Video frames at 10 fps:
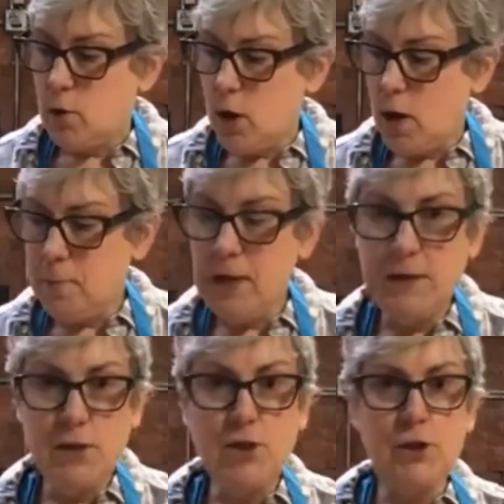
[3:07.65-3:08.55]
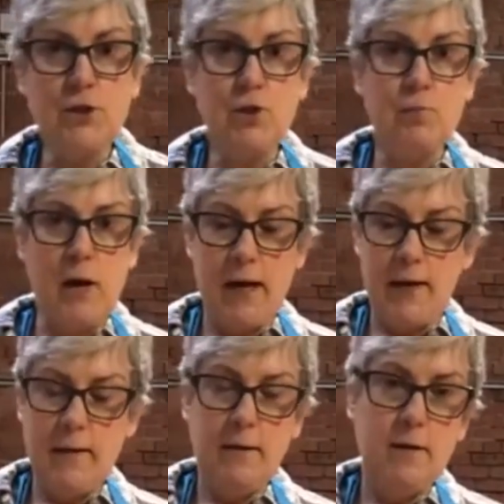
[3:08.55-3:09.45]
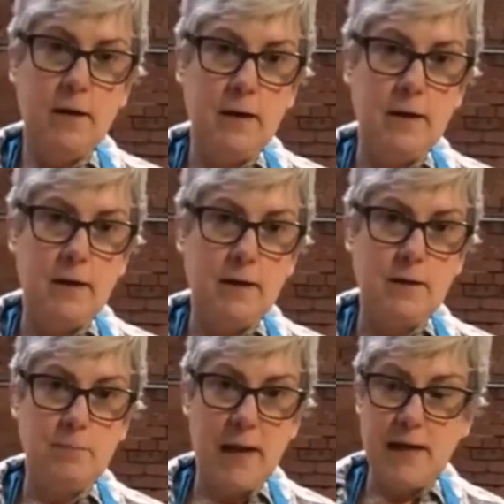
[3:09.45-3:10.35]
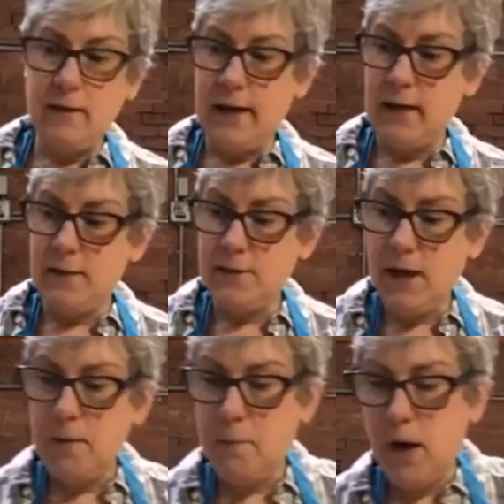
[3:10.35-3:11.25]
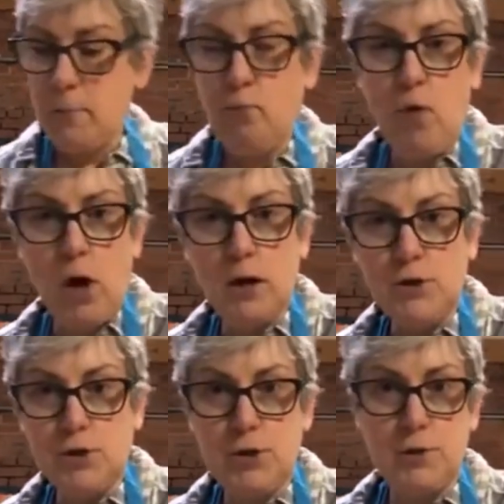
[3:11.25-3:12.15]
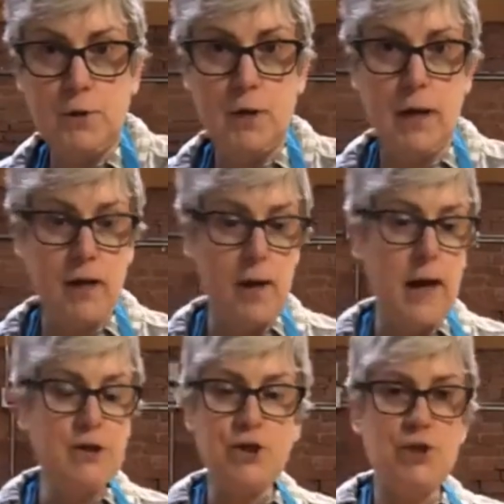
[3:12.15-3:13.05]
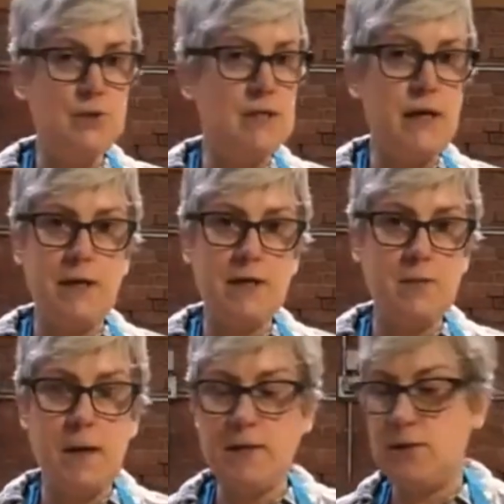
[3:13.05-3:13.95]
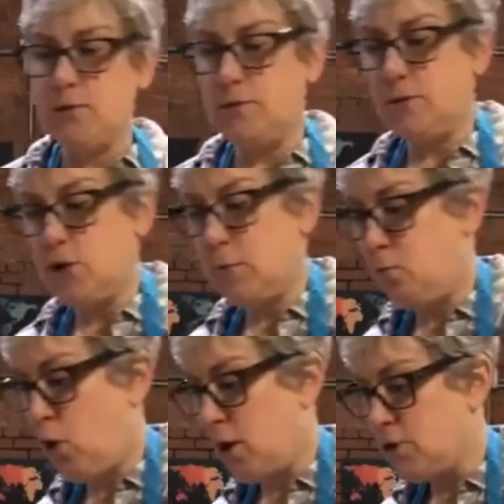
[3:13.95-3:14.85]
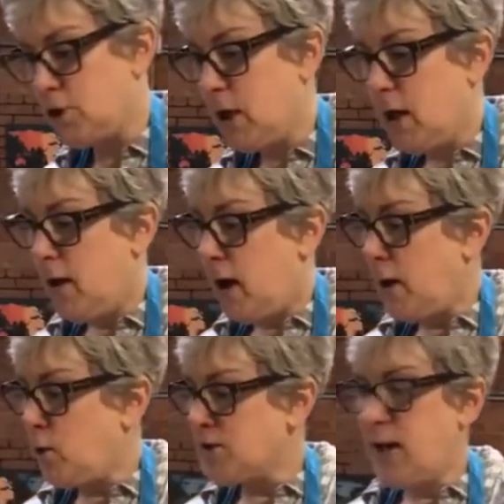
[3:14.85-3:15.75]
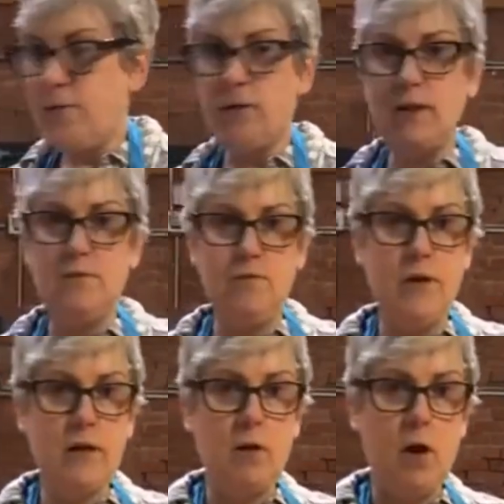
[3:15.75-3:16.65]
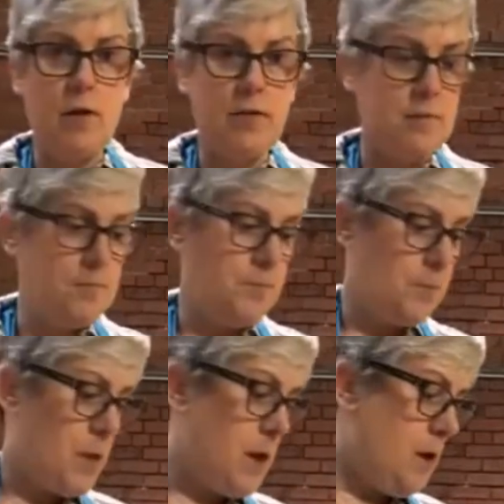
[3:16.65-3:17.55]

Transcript: so in addition to my glaze and my brush, and I just used an inexpensive chip brush, I also have a lint-free cloth.